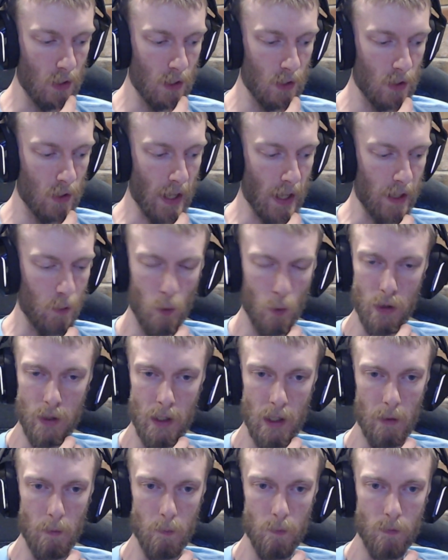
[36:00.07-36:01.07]
Is that what
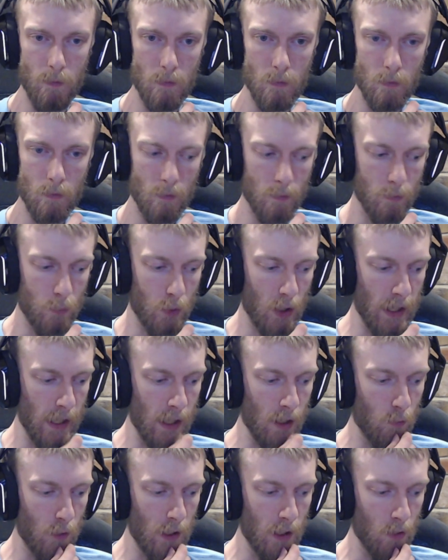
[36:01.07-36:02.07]
they're
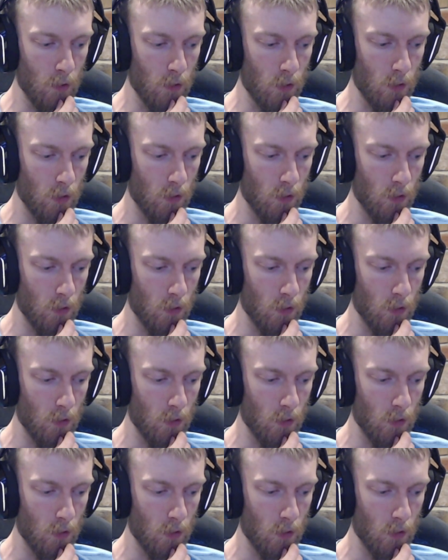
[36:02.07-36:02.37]
playing around?